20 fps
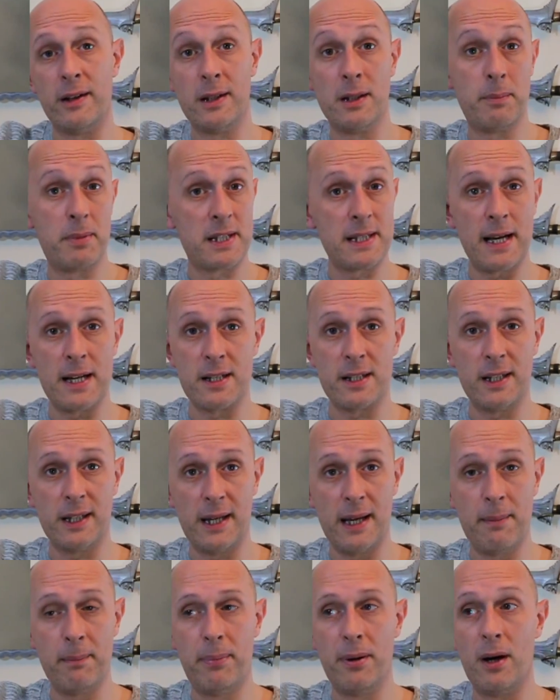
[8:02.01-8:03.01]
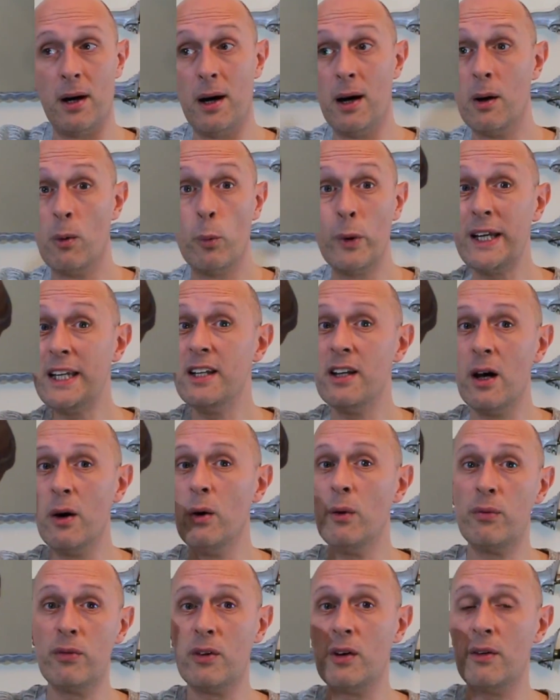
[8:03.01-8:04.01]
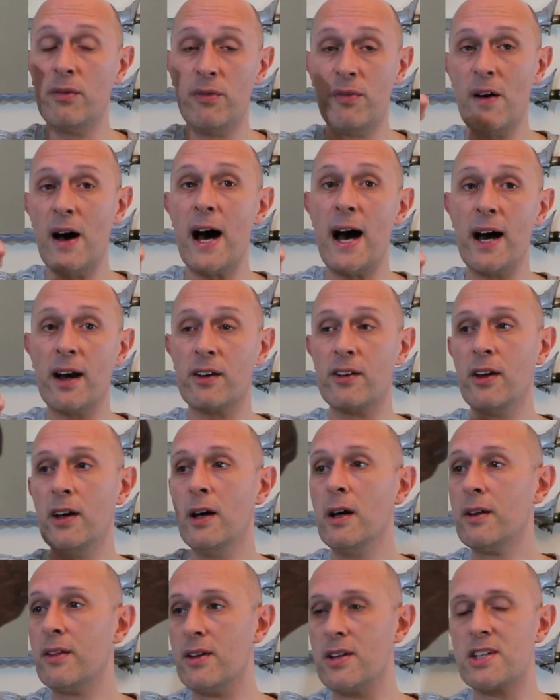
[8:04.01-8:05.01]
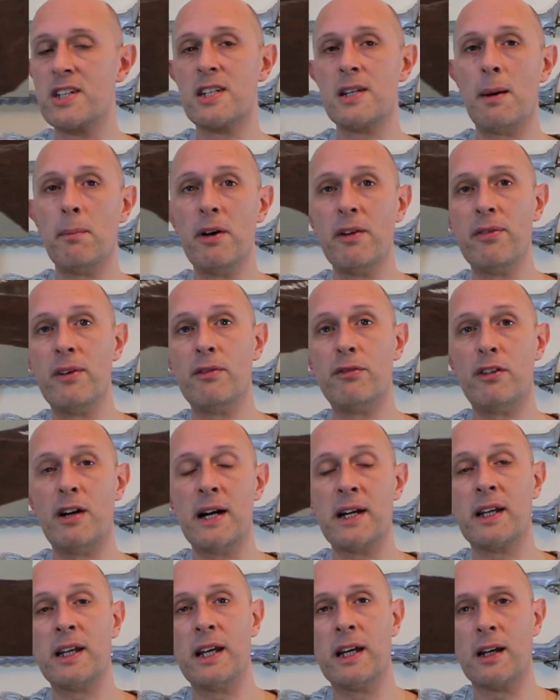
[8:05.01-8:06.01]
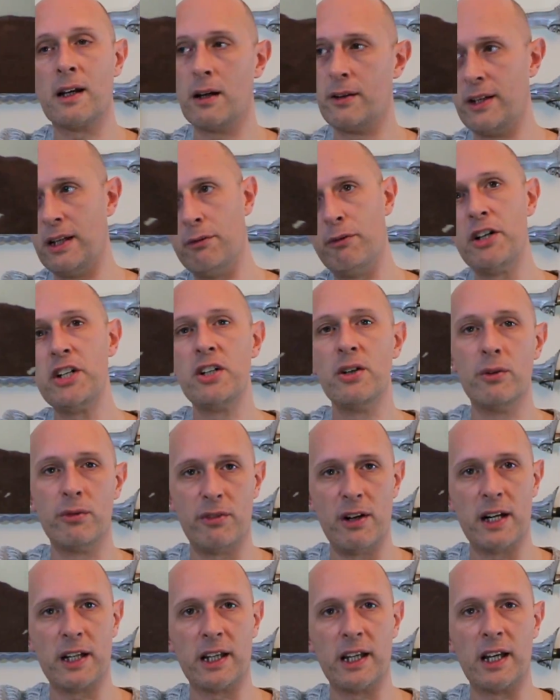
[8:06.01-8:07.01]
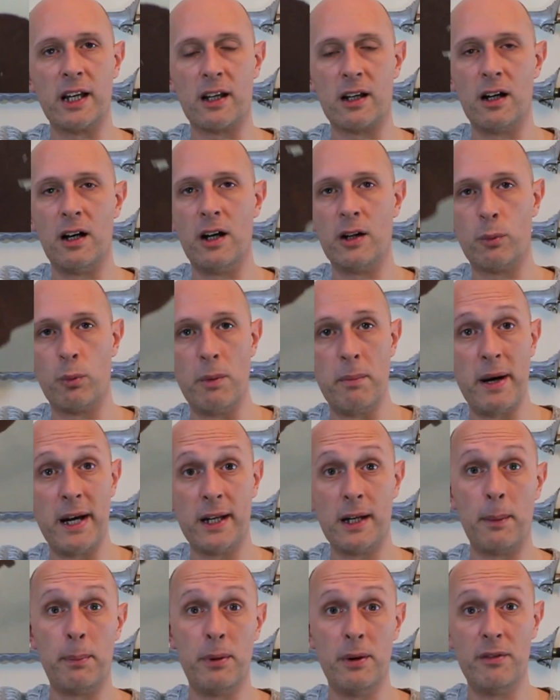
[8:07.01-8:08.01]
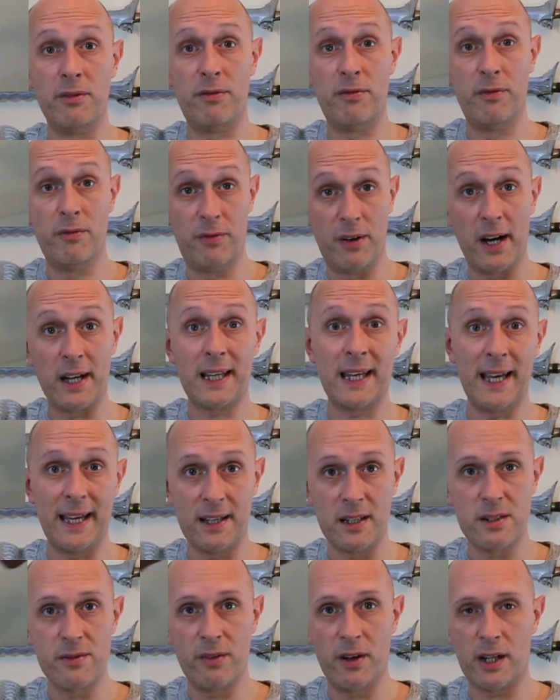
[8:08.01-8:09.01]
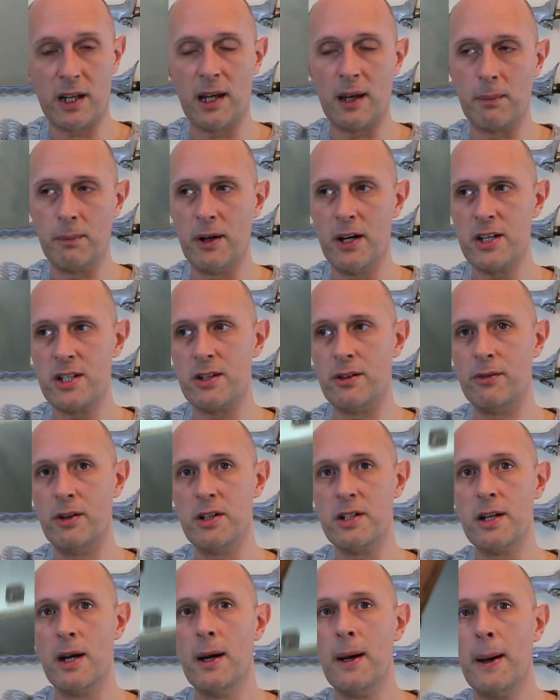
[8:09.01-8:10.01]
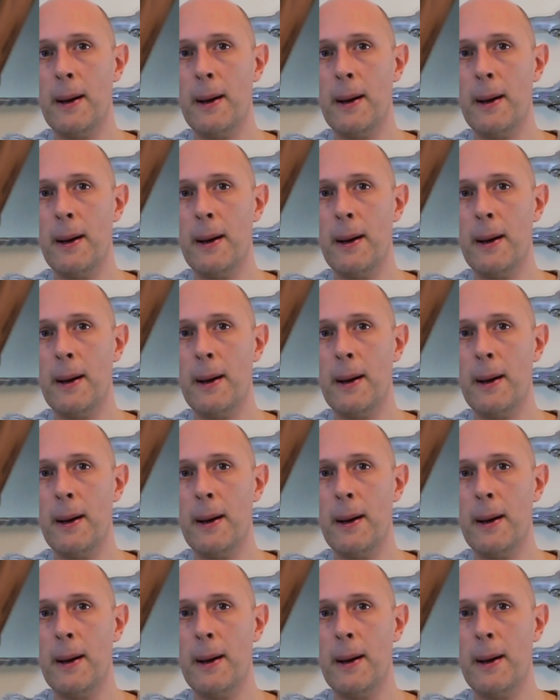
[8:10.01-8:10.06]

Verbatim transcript: in the Byzantine Empire, we know for a fact that some of the Varangian Guard, the original Varangian Guard, were made up of Vikings, Viking mercenaries.